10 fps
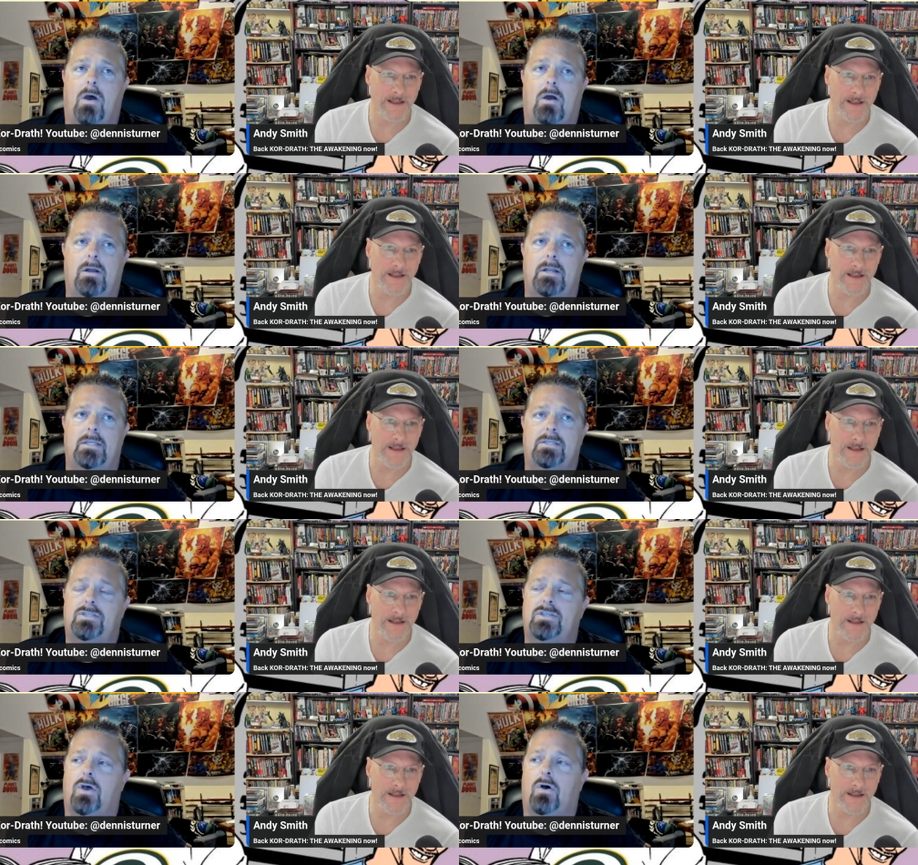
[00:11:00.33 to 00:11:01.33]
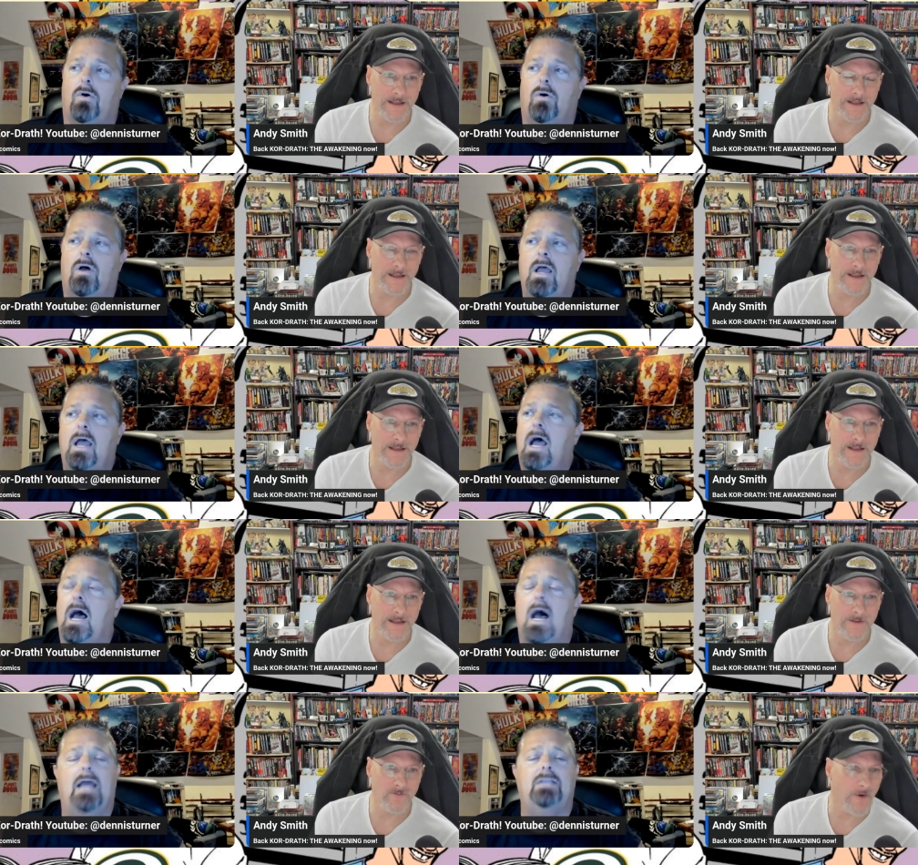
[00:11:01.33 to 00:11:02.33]
Speaker 1: Hardy. So
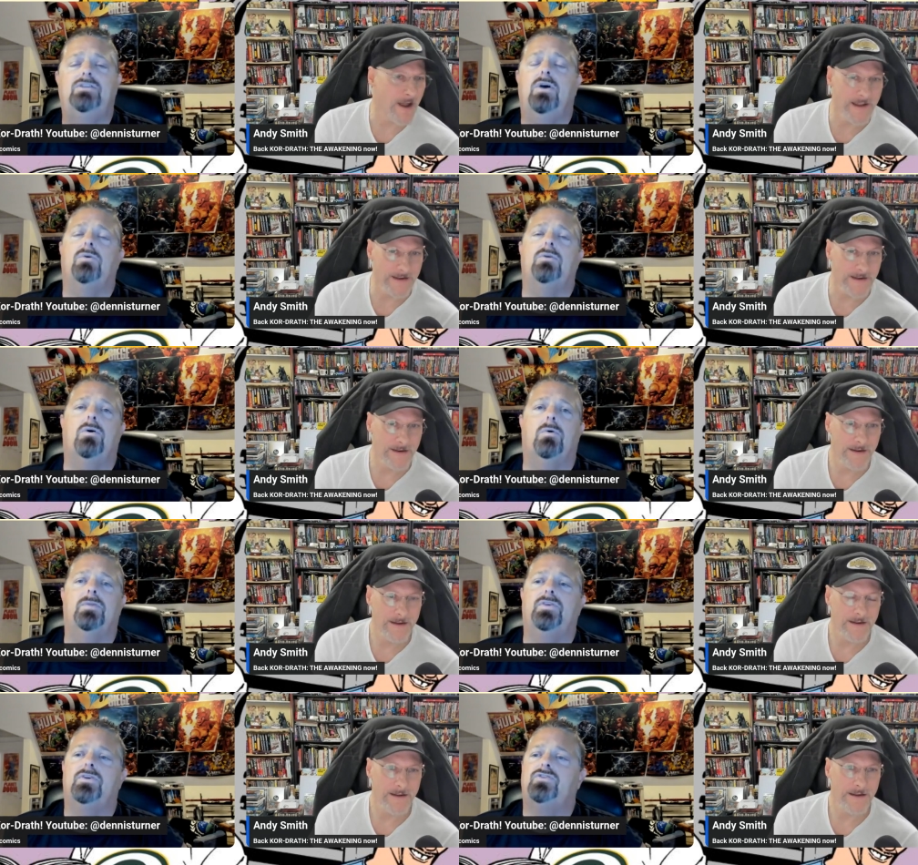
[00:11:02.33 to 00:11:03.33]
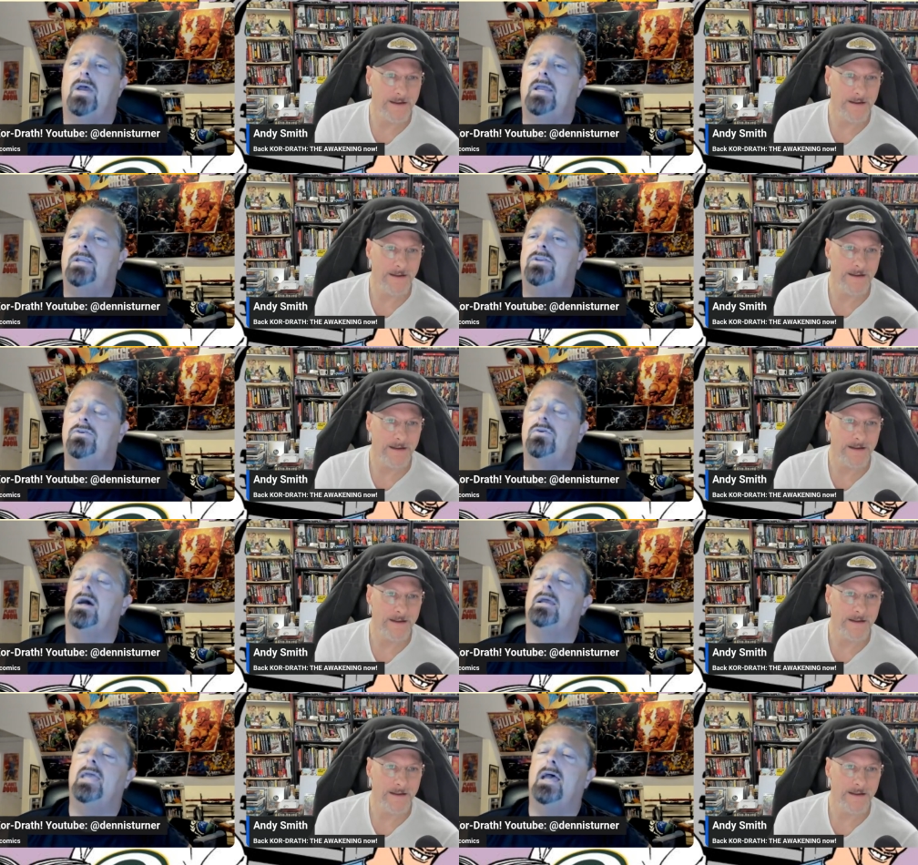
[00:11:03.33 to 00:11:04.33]
I don't right. know what they're trying to do.
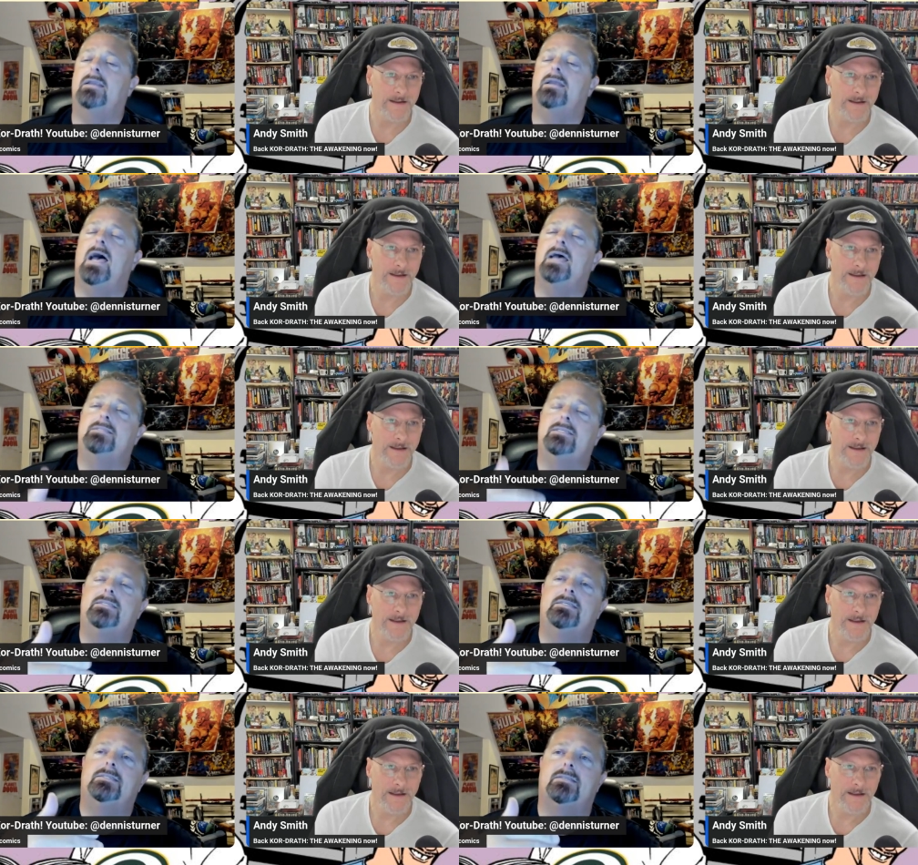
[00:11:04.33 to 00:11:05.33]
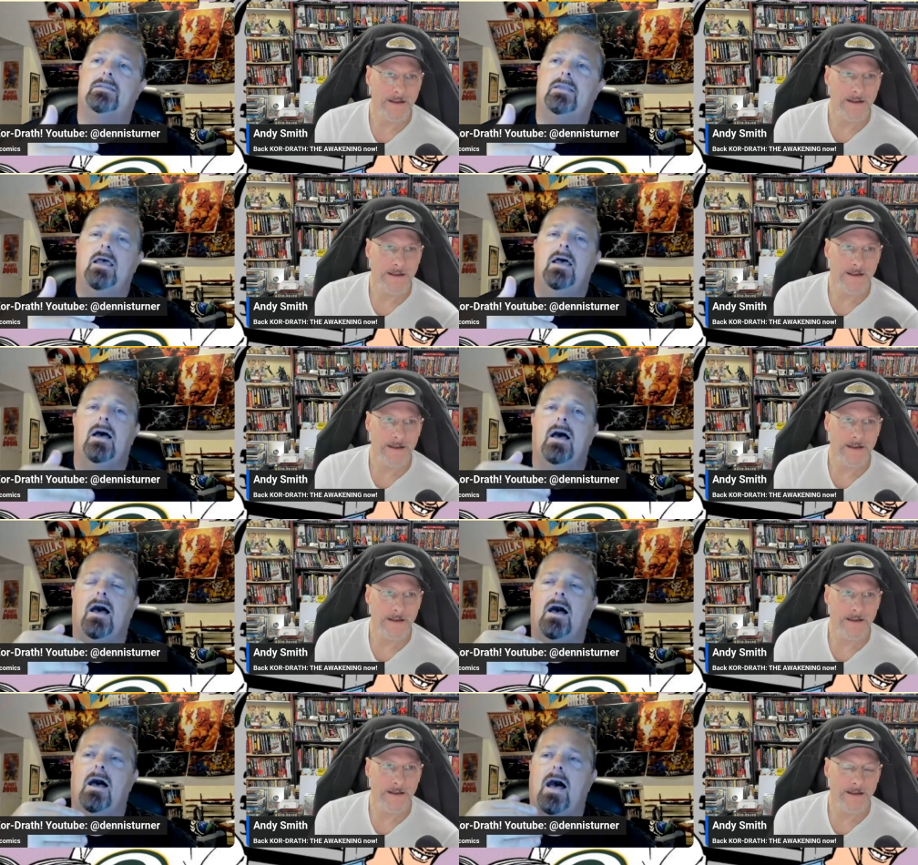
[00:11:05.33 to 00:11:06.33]
Again, guys, this is an
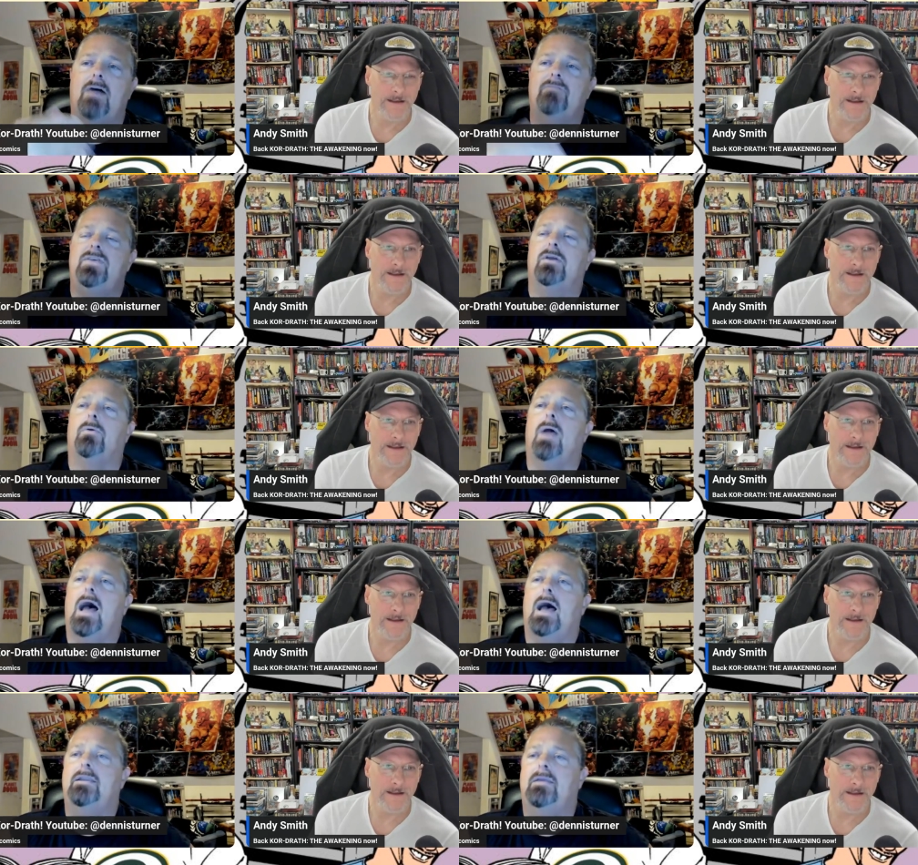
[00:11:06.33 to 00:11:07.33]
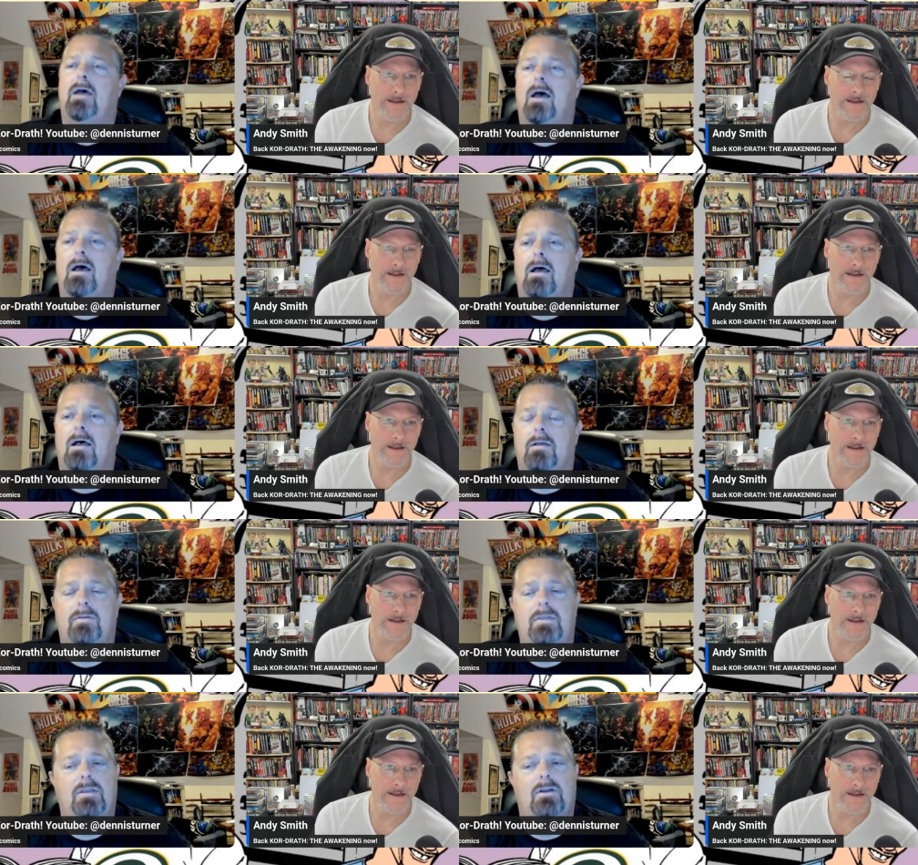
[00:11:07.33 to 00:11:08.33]
uh, Avi Arad, uh,
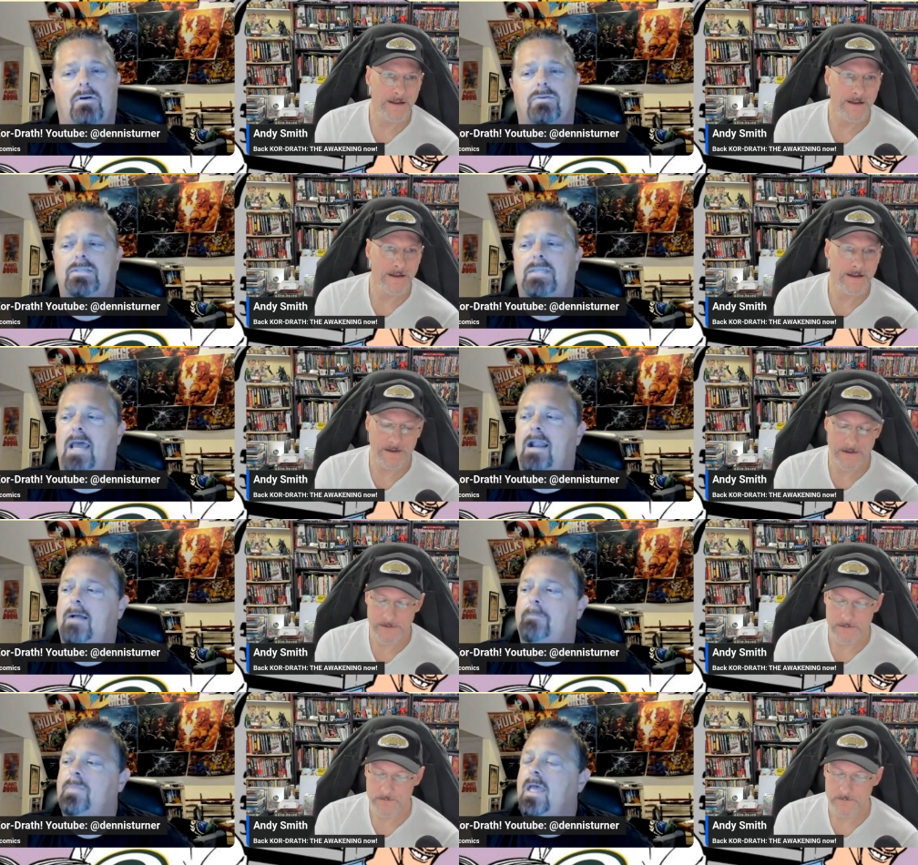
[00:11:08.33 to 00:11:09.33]
you know, setup